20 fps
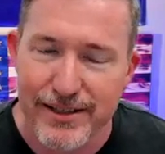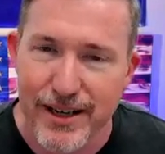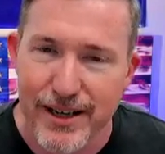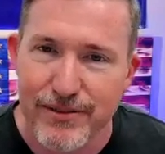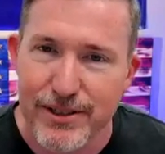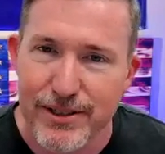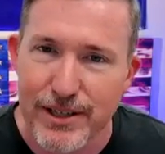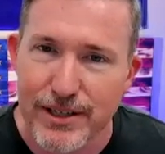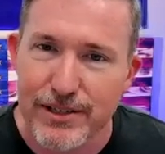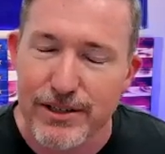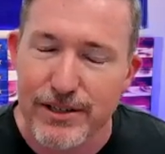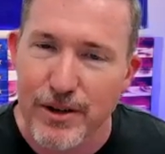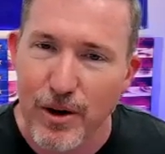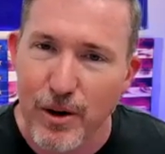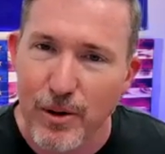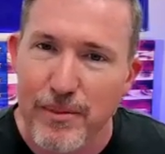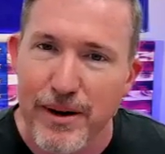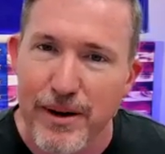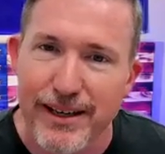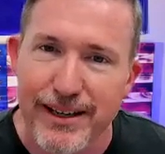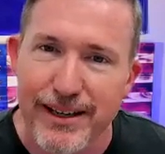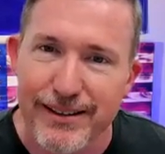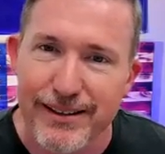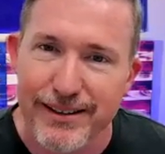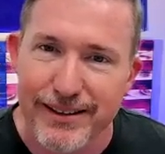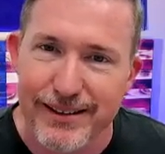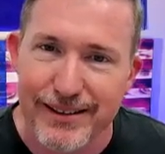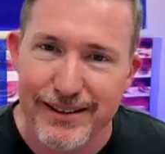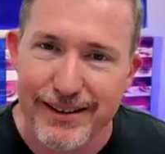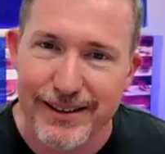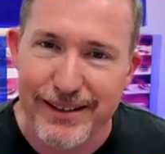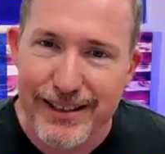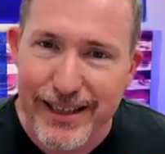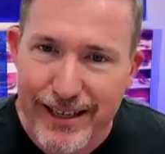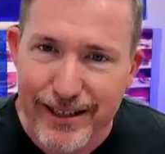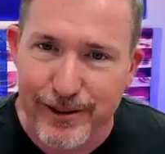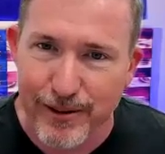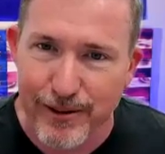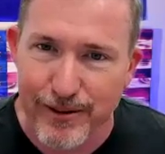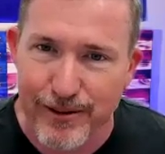And I've seen so many
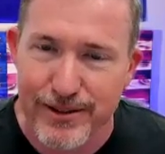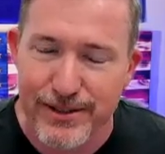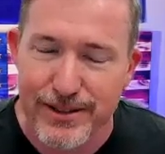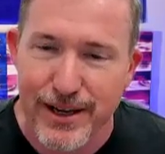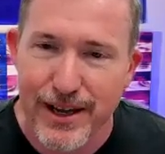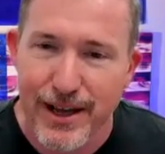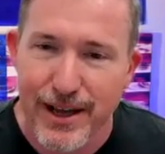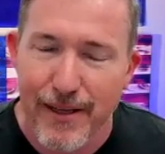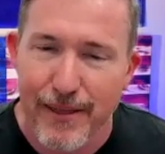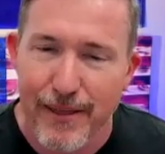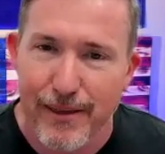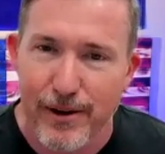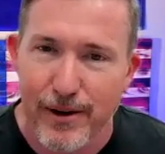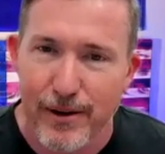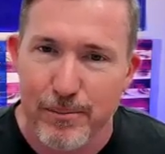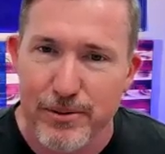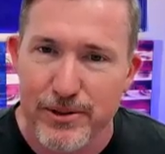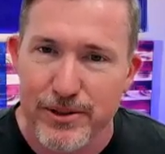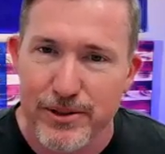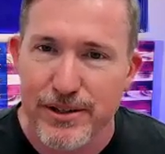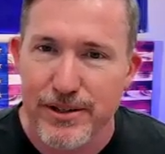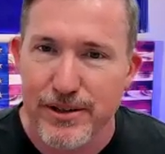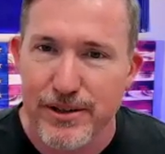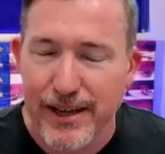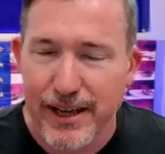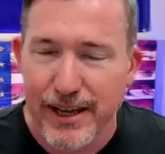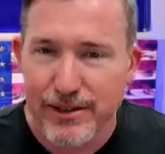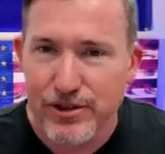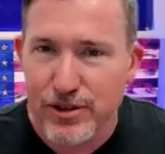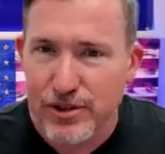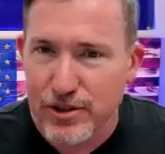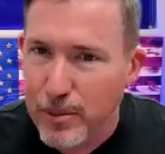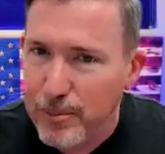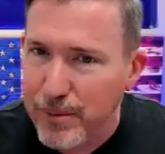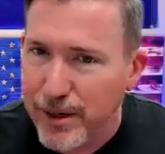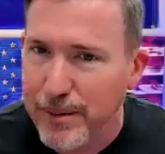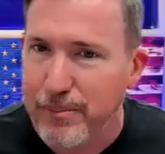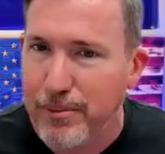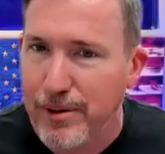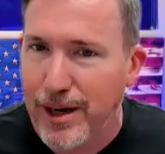leaders that are in a position, they had so
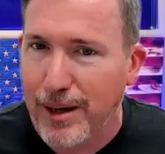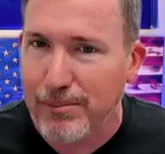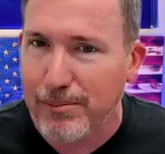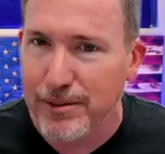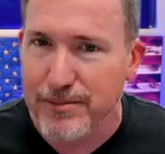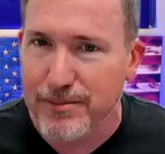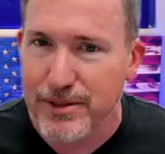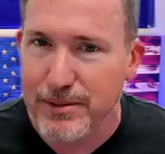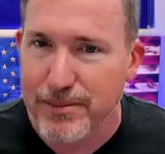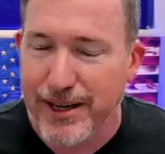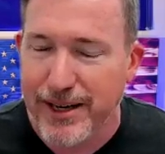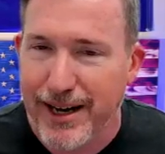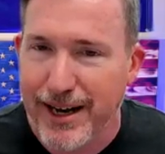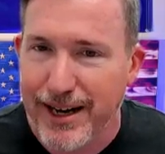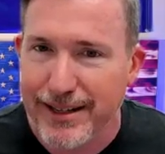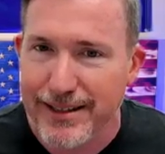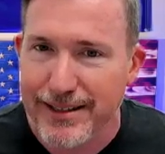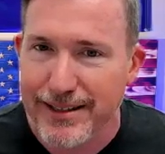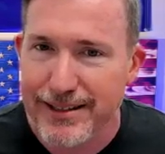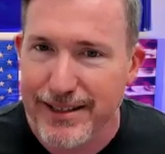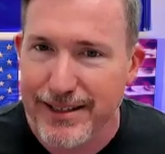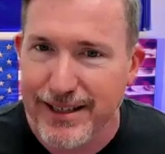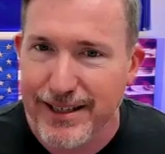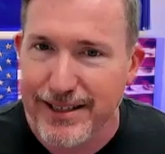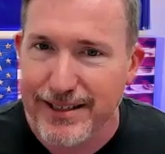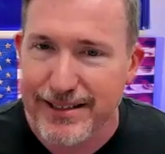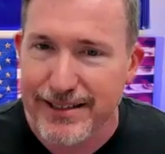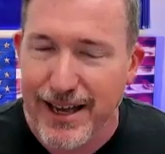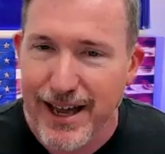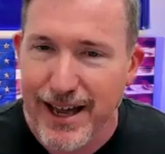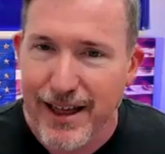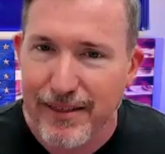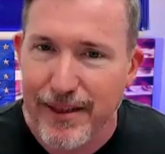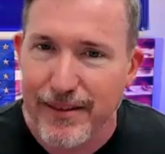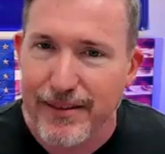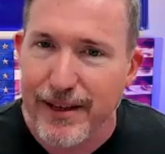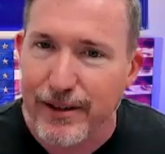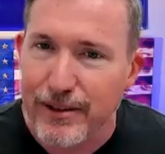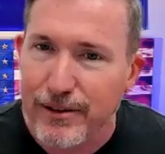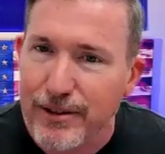many problems behind the scenes
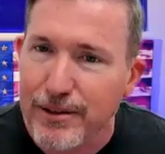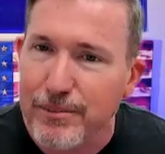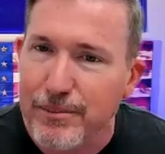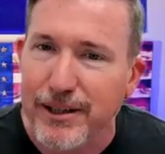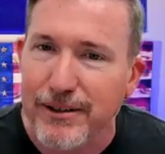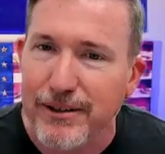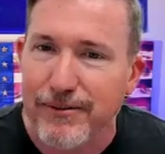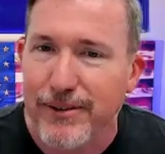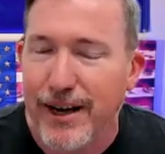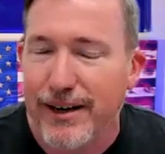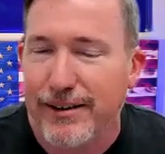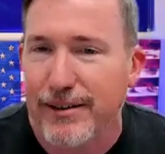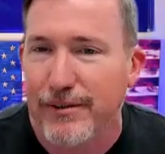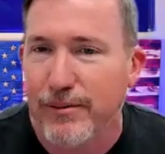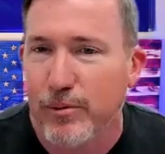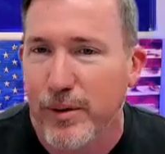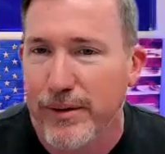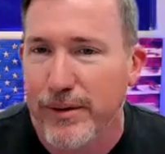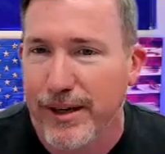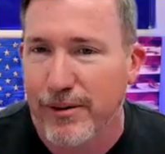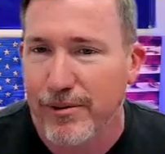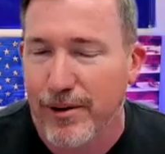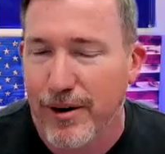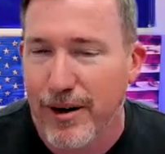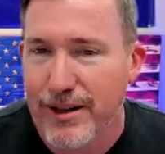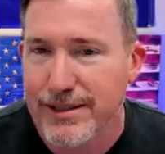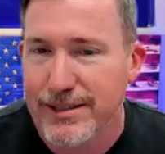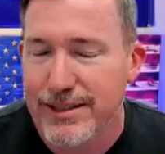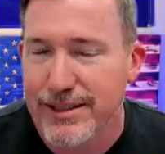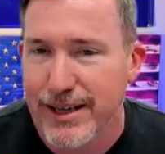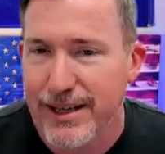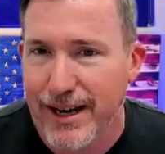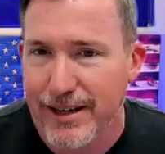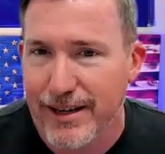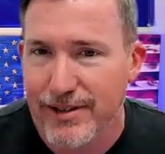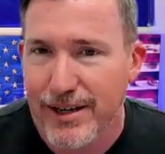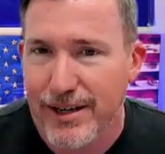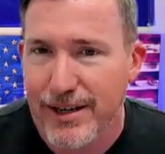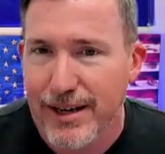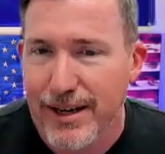that they couldn't be effective when they were on
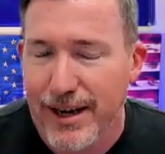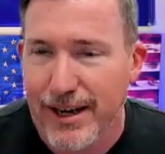stage.